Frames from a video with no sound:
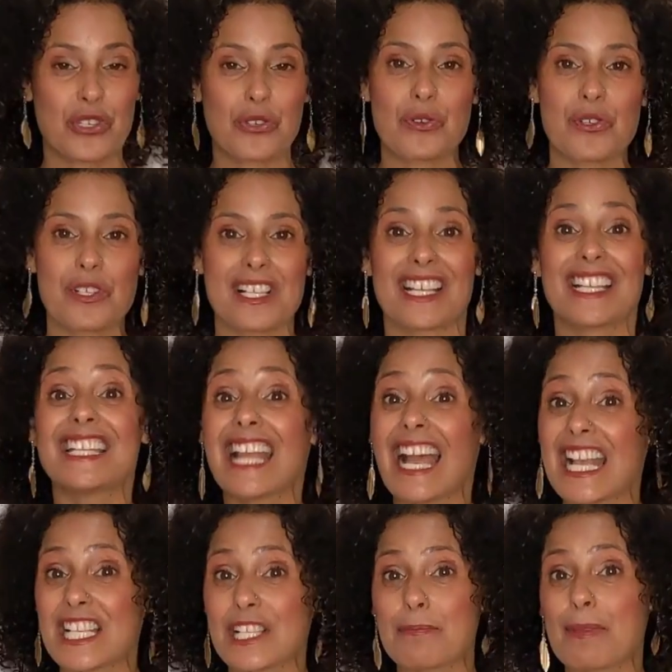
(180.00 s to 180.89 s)
choose a
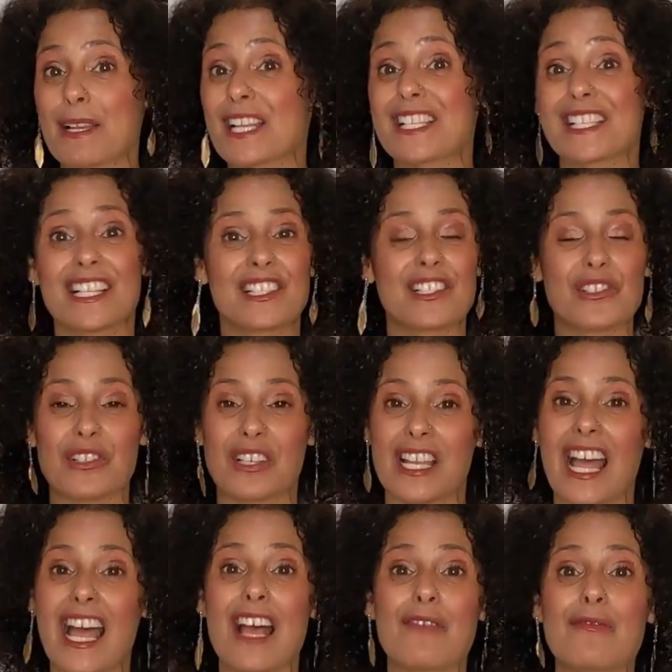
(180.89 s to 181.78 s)
nice bags that you
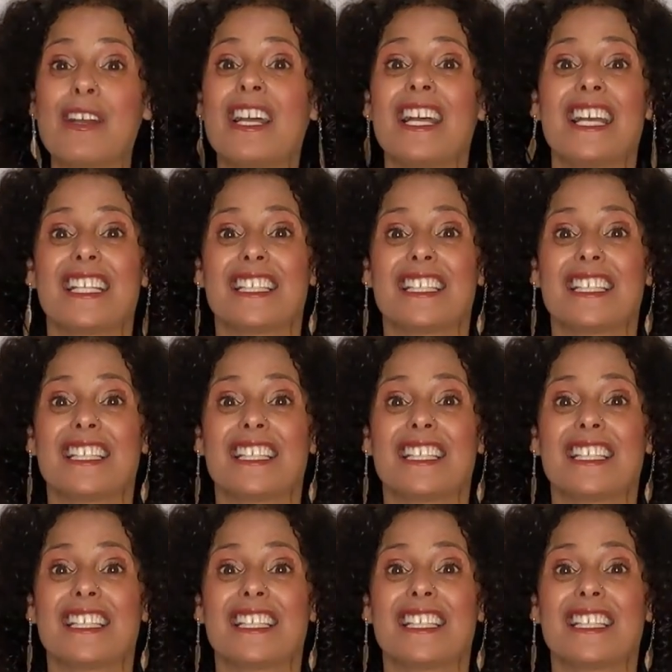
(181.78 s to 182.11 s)
love,